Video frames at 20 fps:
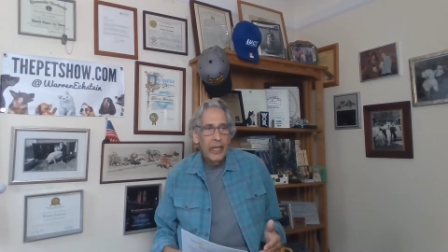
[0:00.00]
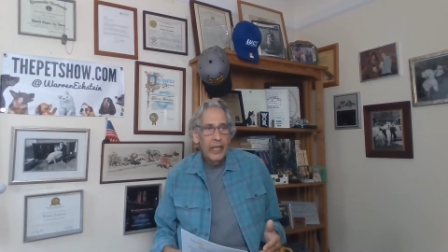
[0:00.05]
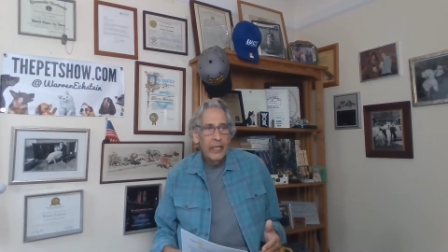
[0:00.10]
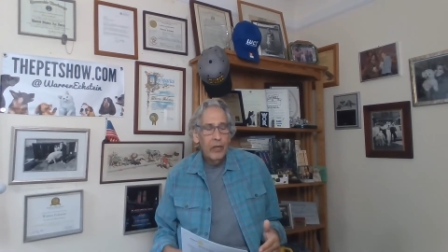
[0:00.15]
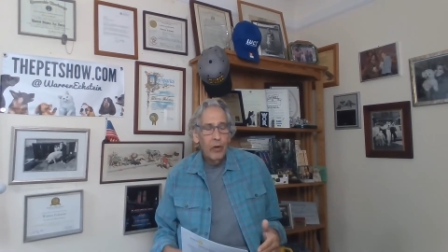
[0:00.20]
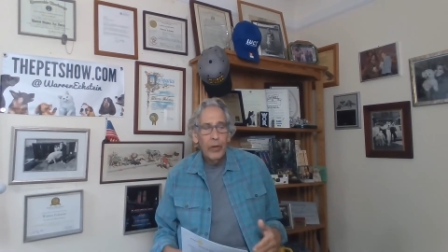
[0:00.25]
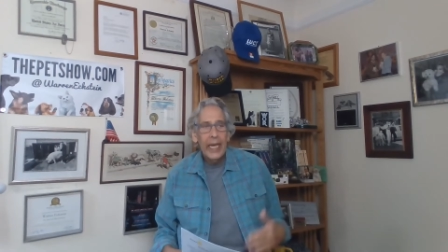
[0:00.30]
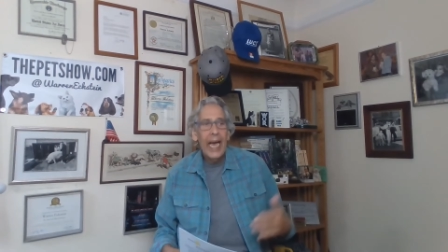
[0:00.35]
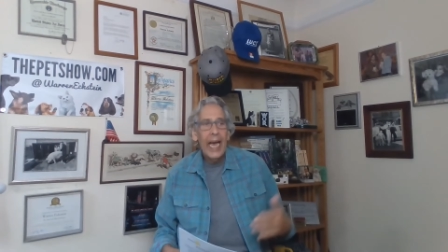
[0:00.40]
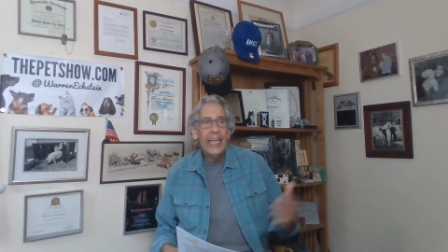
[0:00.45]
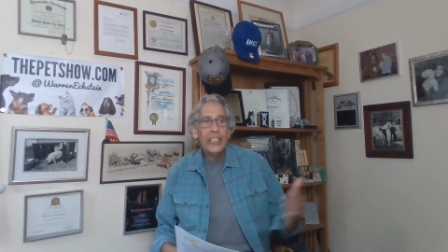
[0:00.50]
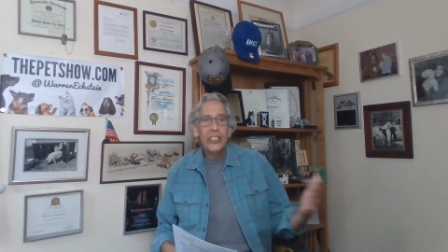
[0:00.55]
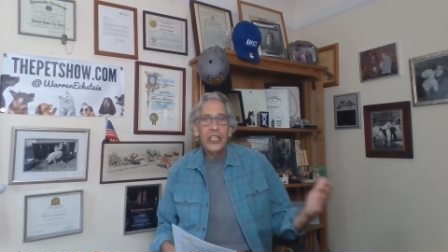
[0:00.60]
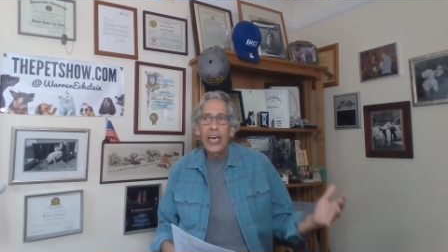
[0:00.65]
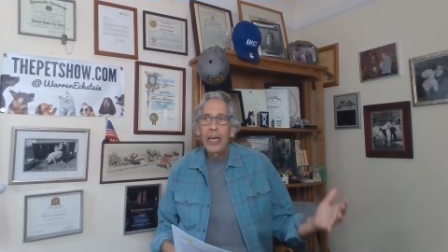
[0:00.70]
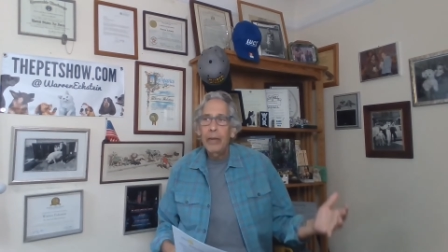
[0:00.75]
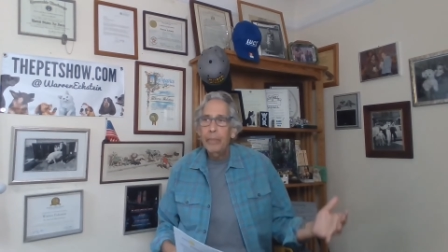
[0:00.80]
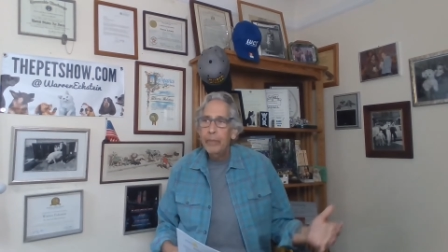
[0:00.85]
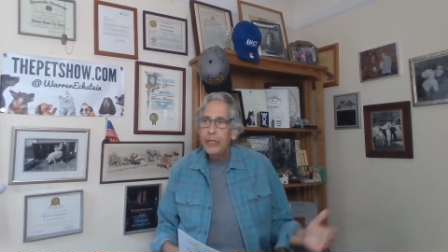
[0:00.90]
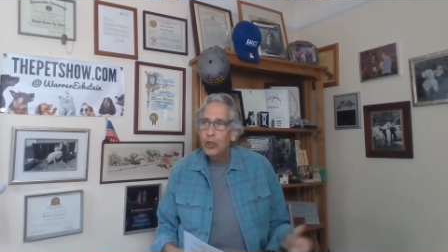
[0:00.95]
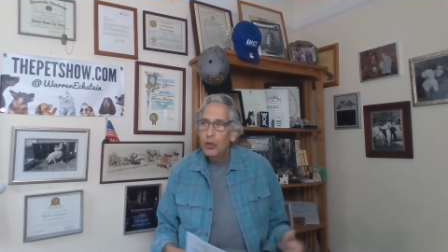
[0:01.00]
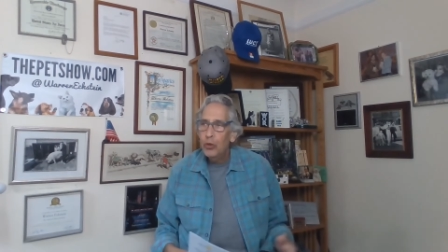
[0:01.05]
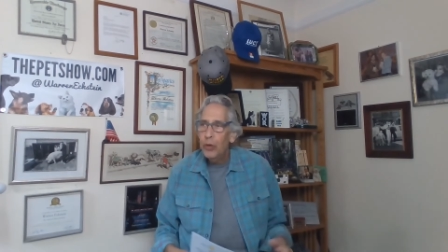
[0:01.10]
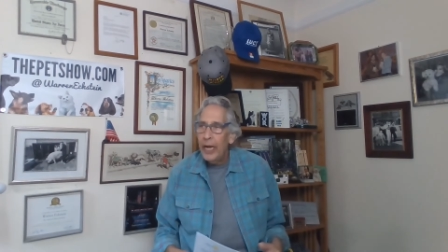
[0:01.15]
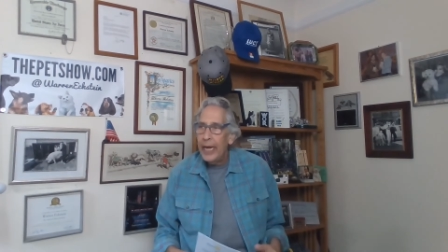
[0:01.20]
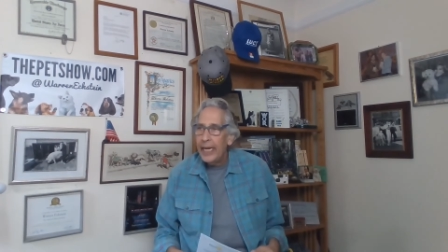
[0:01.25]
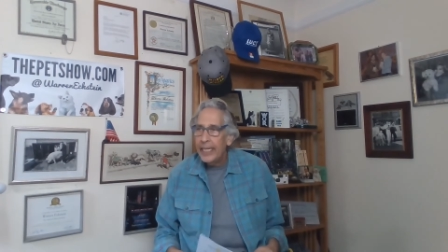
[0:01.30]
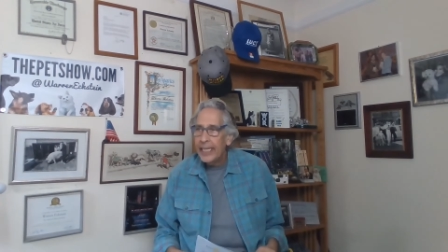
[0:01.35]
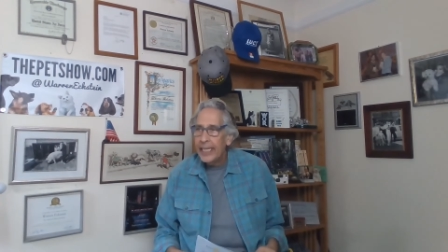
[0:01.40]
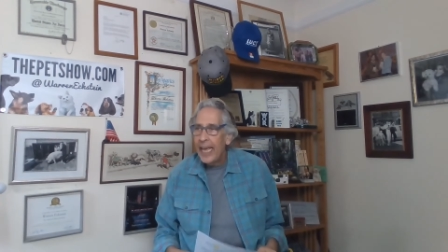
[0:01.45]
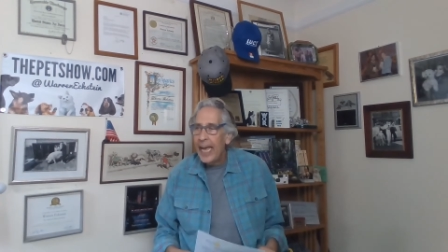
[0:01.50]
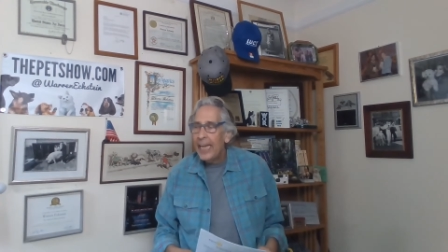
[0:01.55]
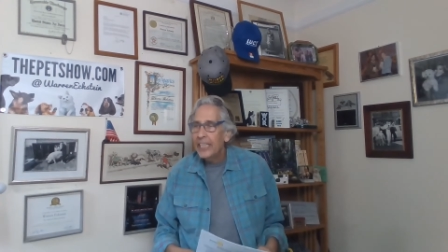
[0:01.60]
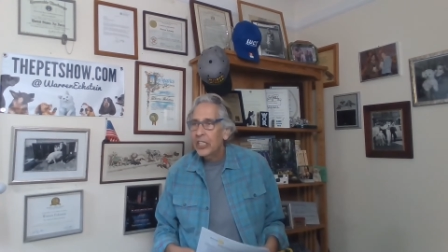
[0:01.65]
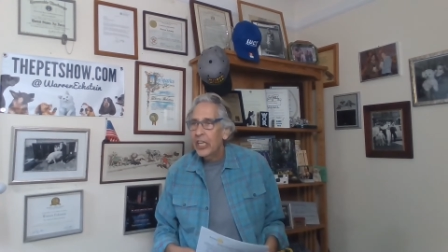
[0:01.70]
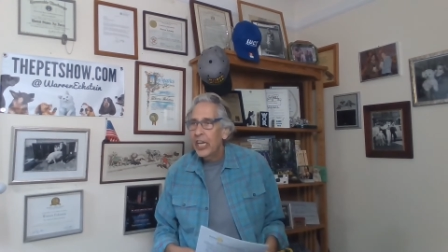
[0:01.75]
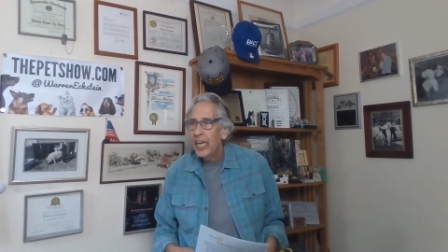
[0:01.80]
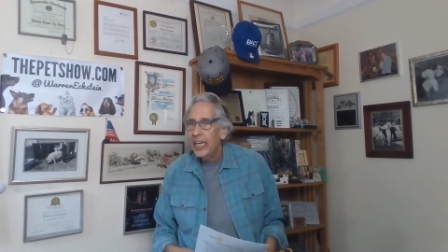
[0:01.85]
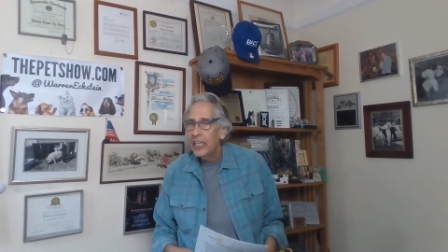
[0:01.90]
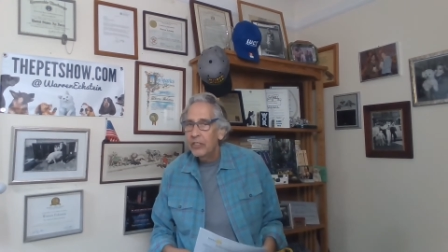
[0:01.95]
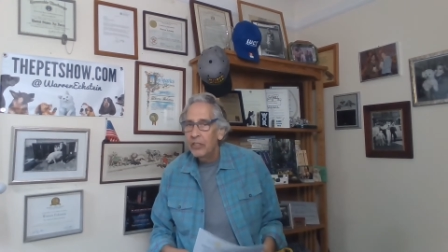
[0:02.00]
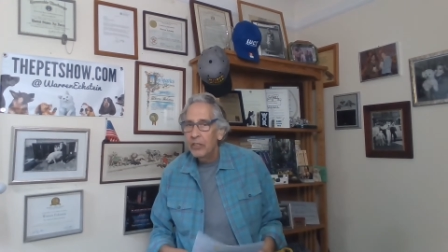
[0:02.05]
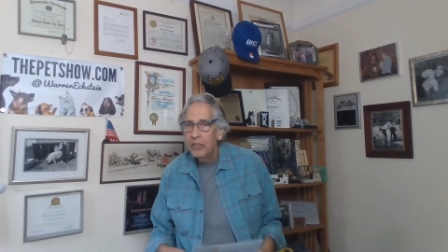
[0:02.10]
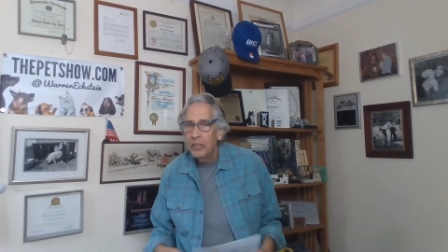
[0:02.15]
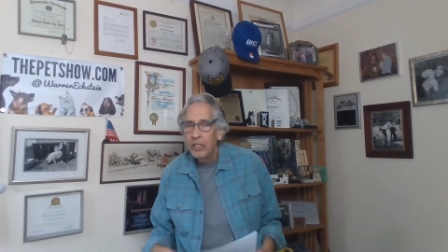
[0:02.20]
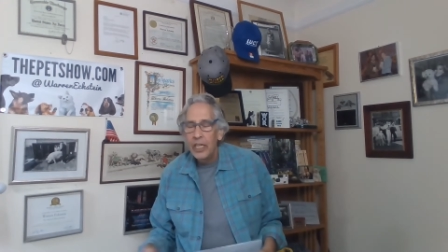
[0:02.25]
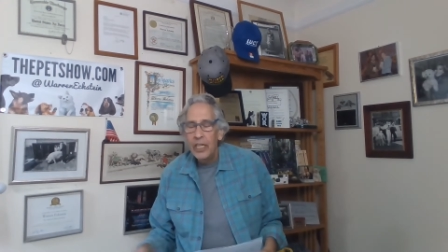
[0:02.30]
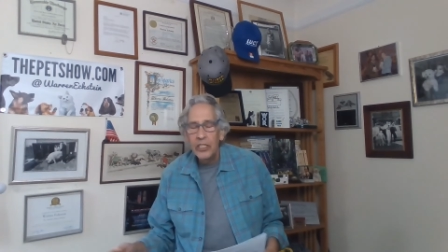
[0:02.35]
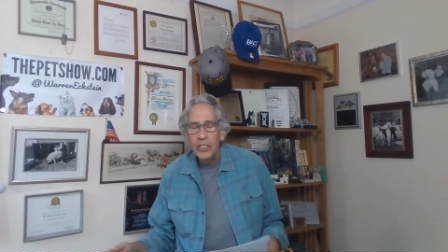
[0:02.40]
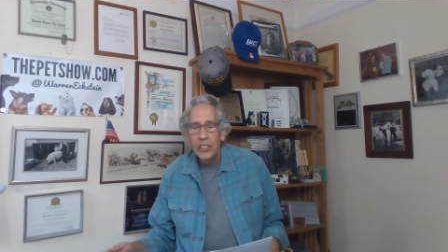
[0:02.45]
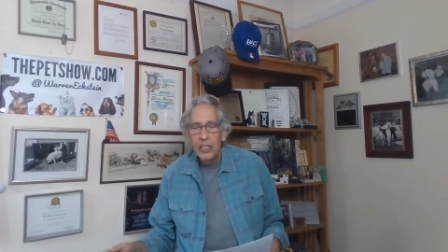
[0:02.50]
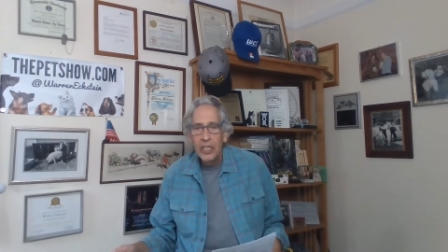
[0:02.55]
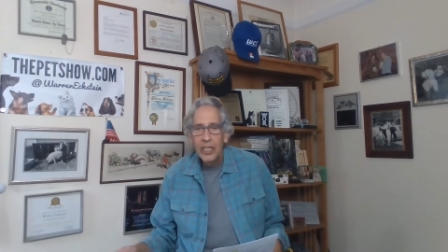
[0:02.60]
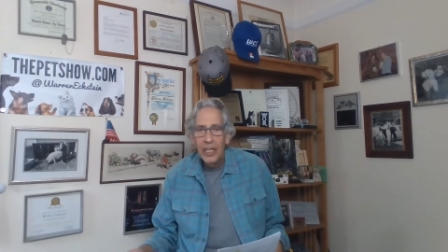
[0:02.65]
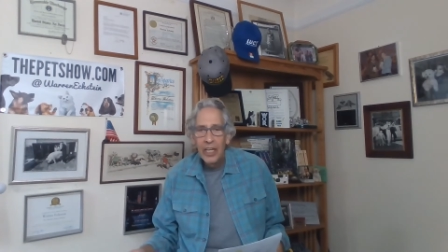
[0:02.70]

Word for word: You know, cats can't be trained, cats can't do this.